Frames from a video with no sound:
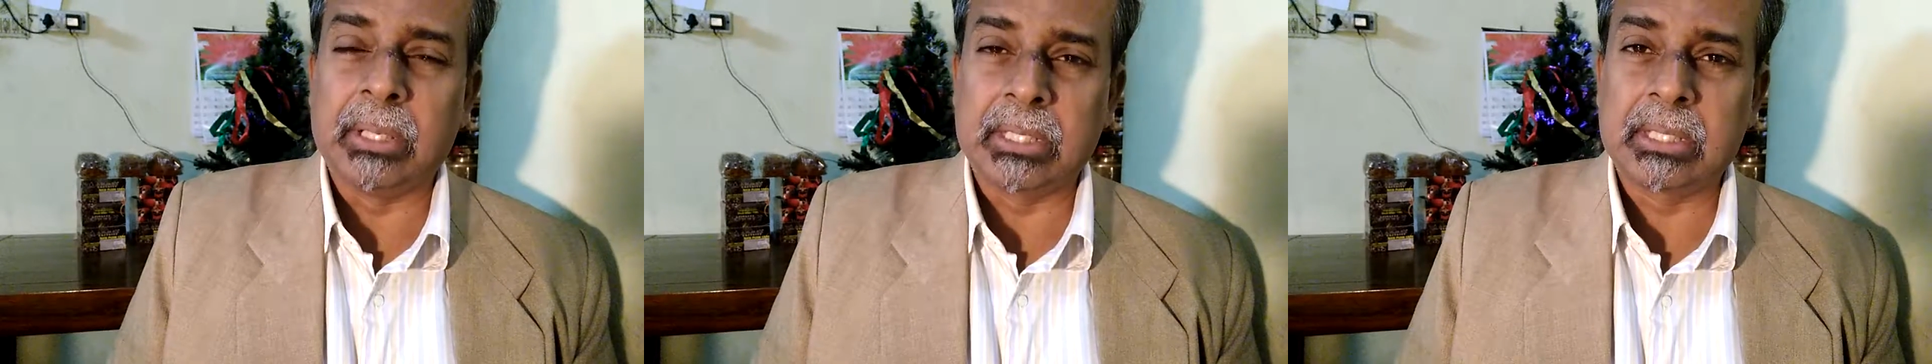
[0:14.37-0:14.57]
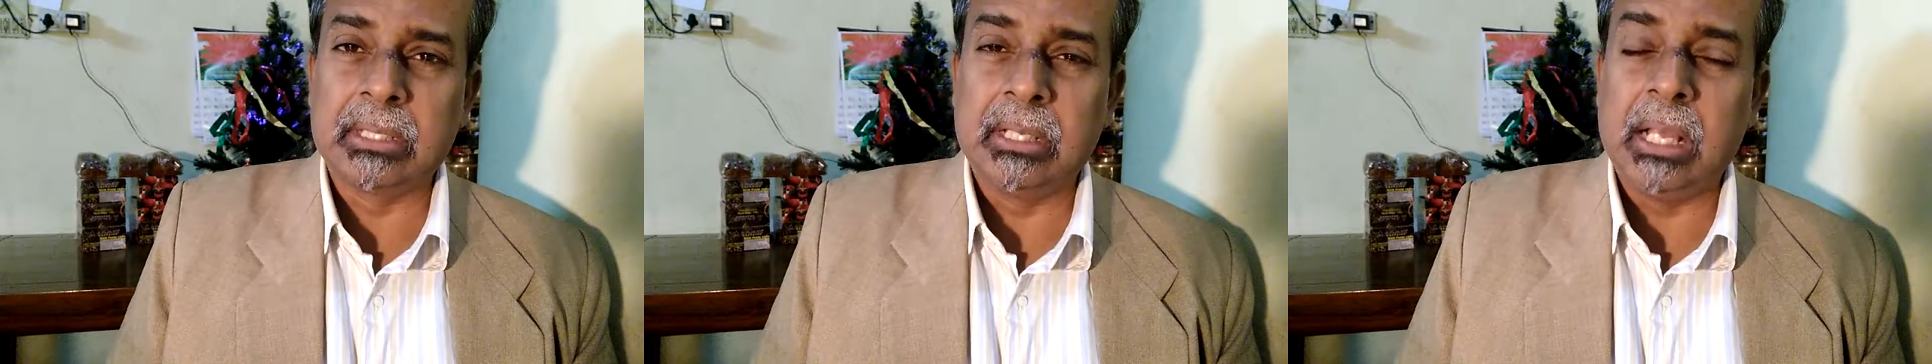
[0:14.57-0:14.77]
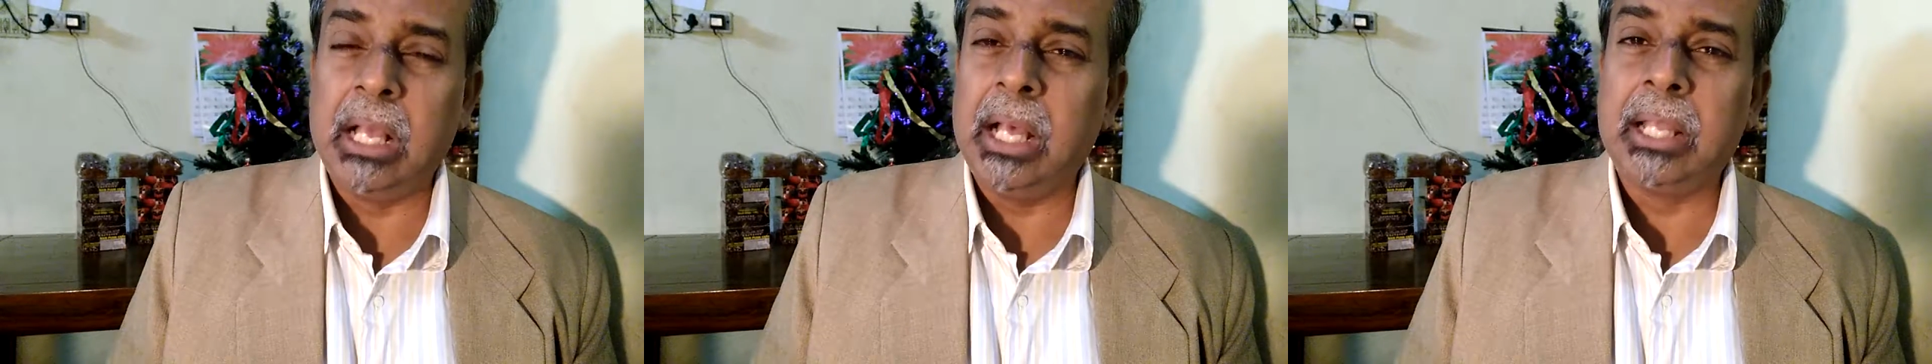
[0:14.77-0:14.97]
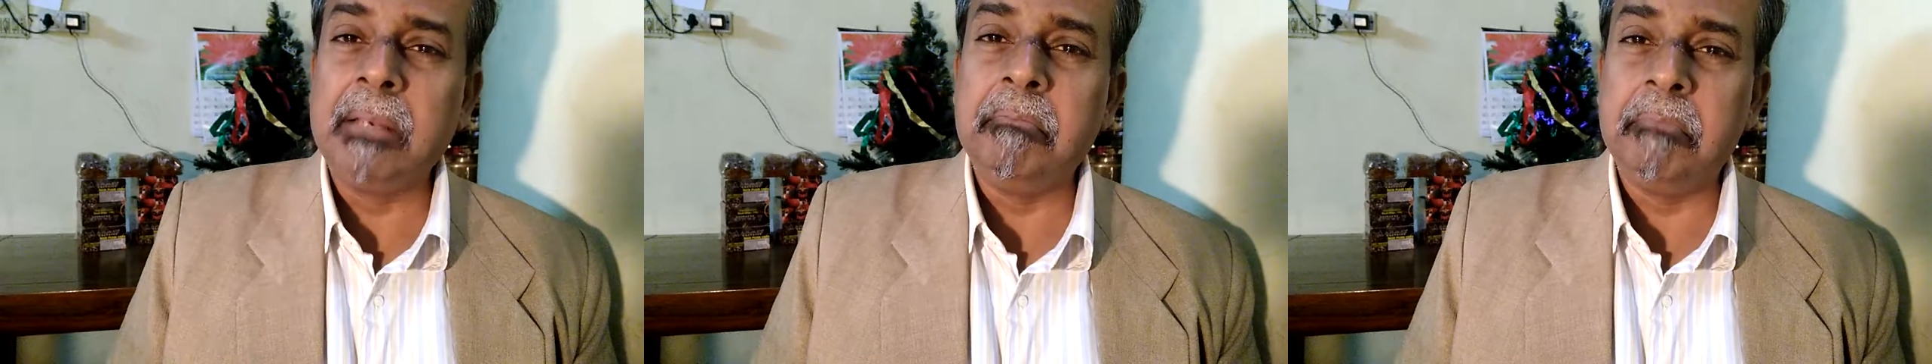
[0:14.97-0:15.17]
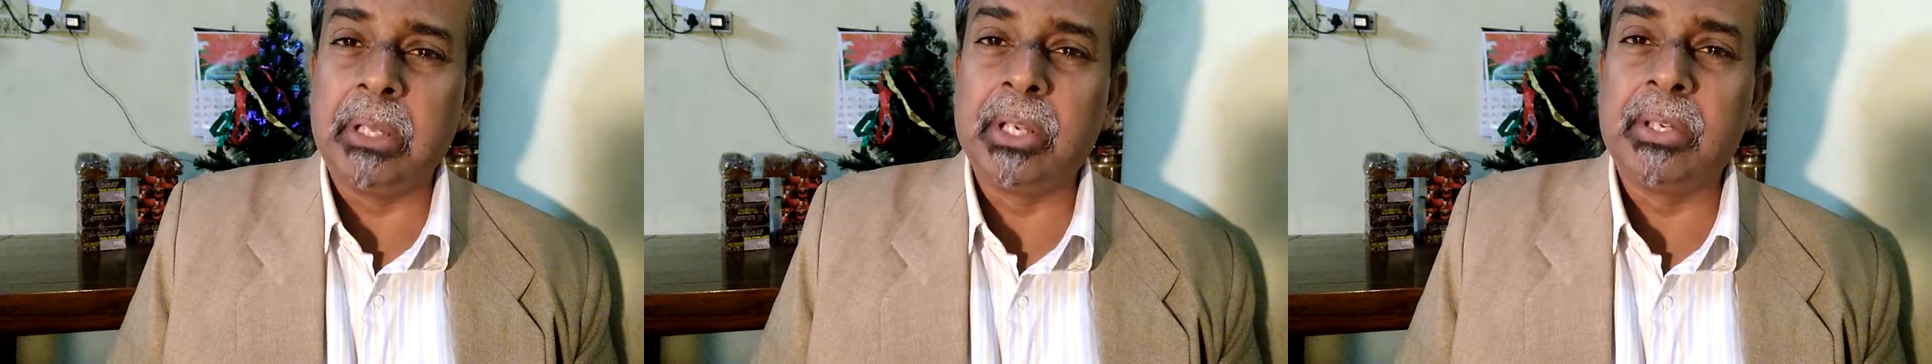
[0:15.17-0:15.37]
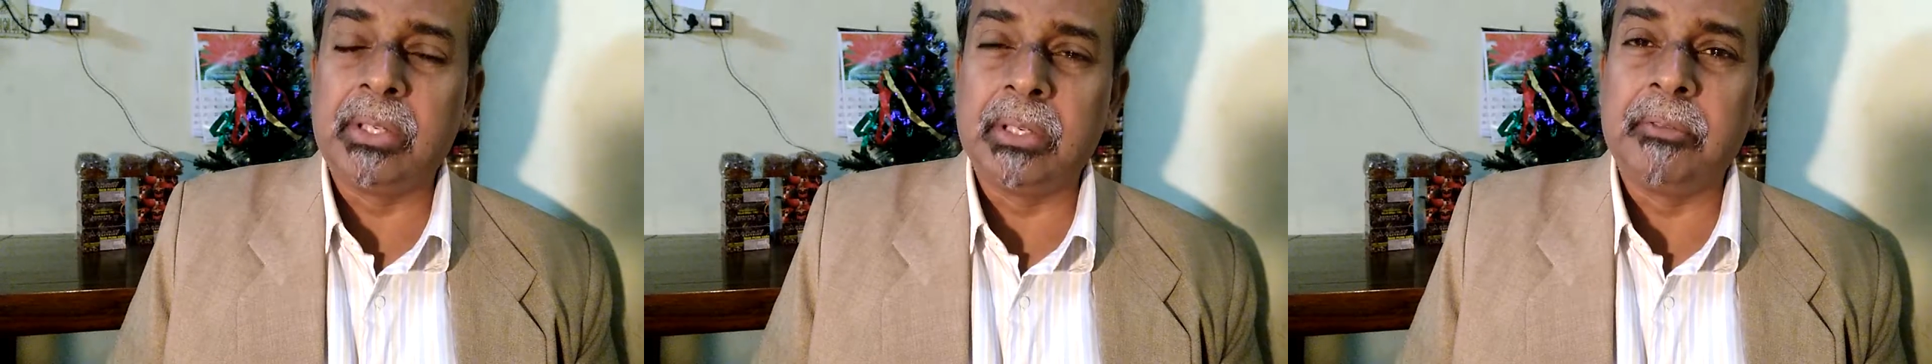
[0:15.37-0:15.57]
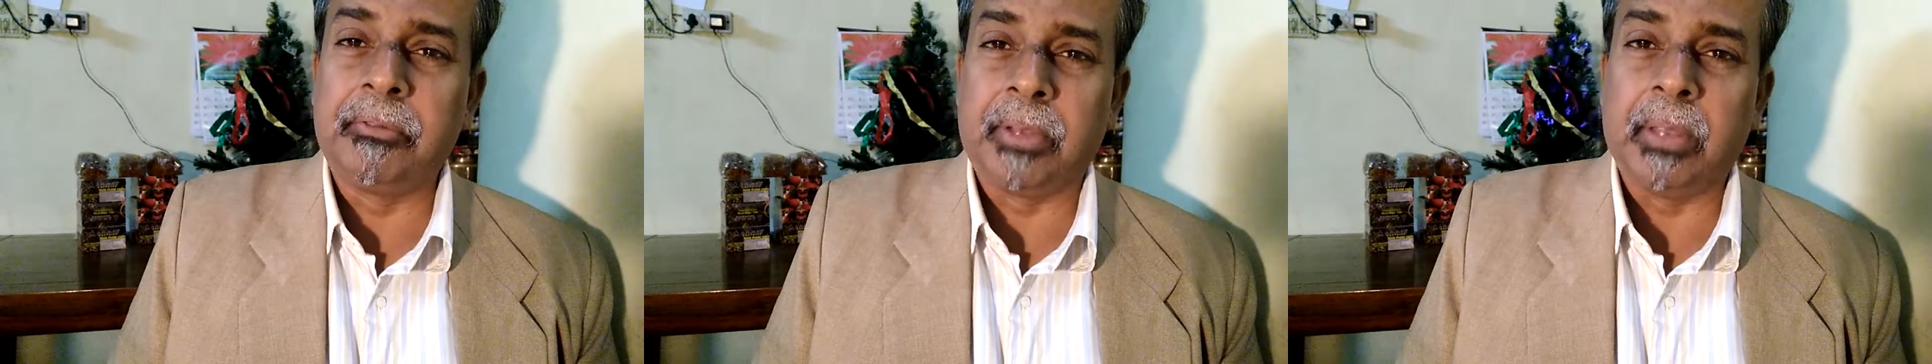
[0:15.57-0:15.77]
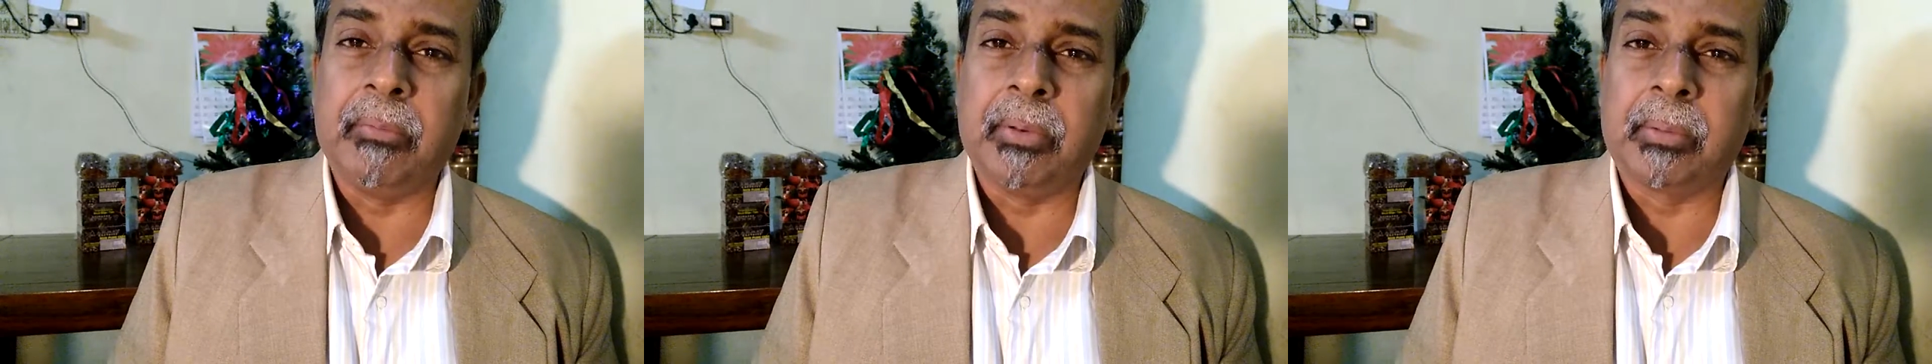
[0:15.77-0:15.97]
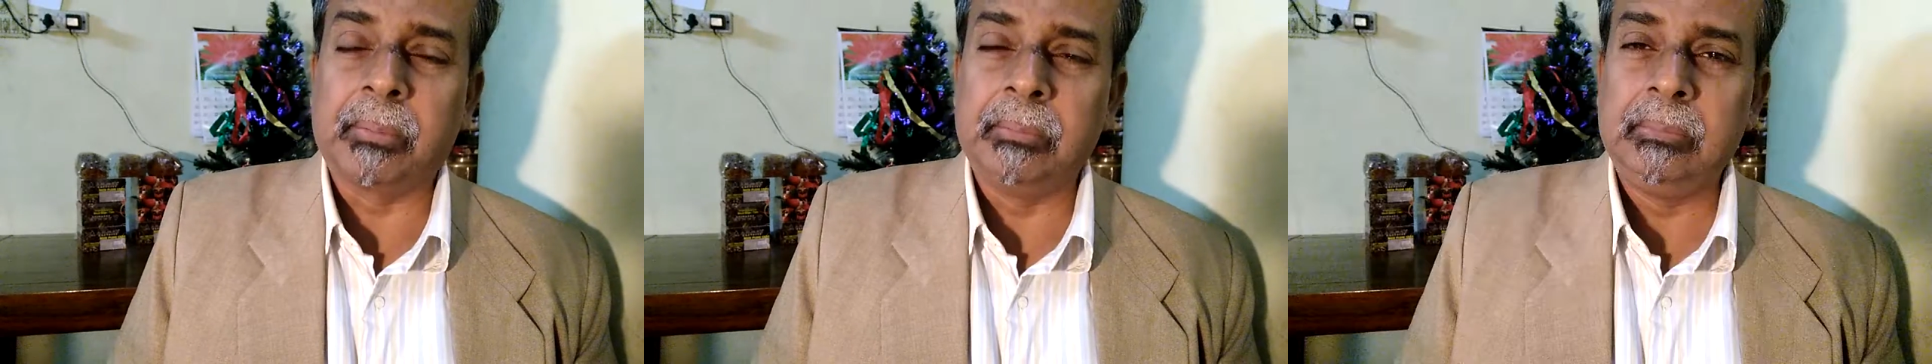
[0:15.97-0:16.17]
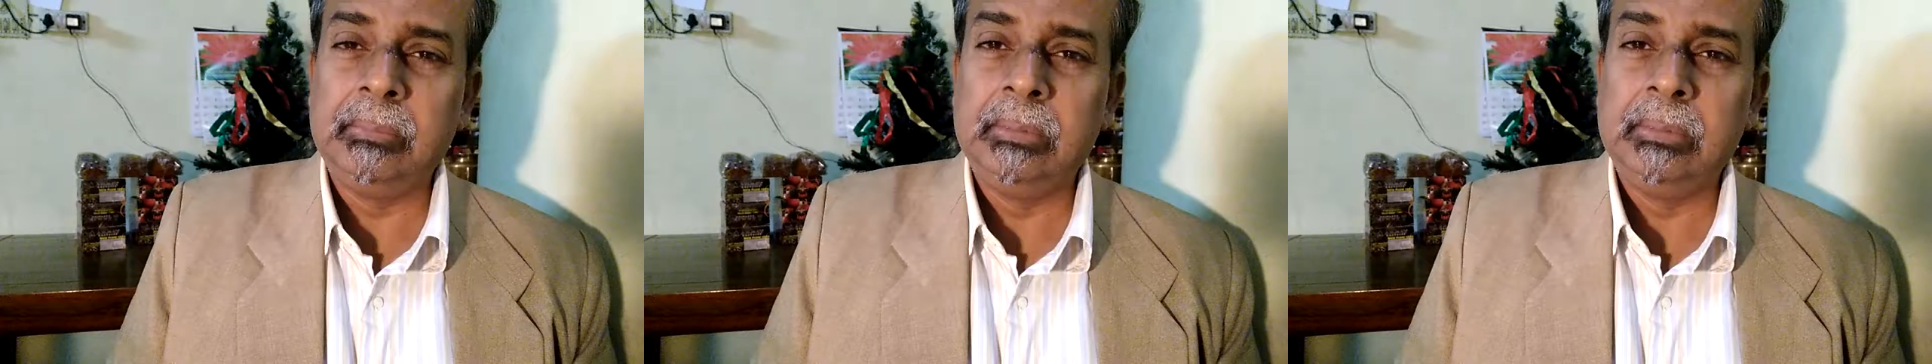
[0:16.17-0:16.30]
us, unmerited favor.